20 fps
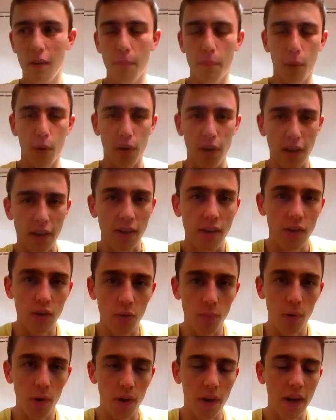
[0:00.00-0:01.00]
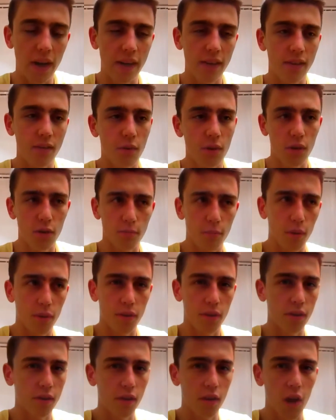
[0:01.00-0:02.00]
booking two more nights, which your mother
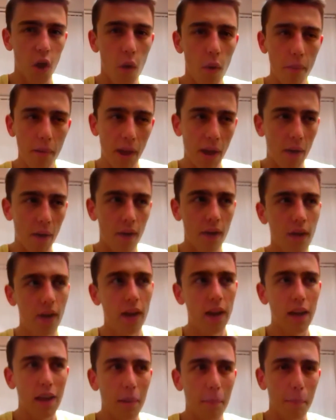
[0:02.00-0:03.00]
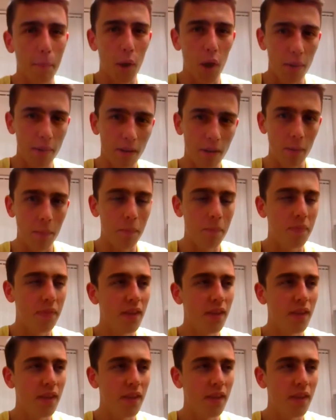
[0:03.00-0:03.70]
doesn't know about in Birmingham.